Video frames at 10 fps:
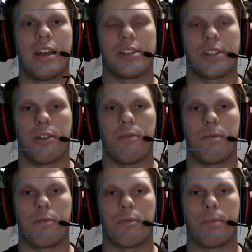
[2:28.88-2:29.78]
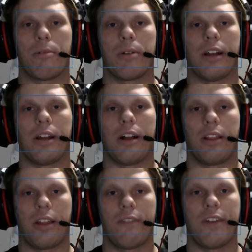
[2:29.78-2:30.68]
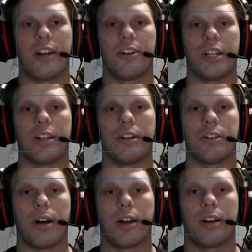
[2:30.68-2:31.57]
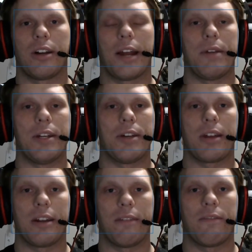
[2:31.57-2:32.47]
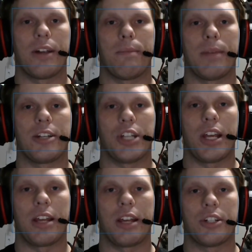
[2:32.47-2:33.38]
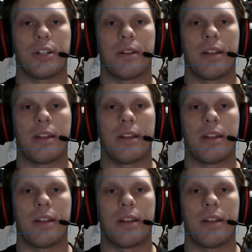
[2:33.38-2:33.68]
So, we pour in a lot of energy into water and we don't get a very big change.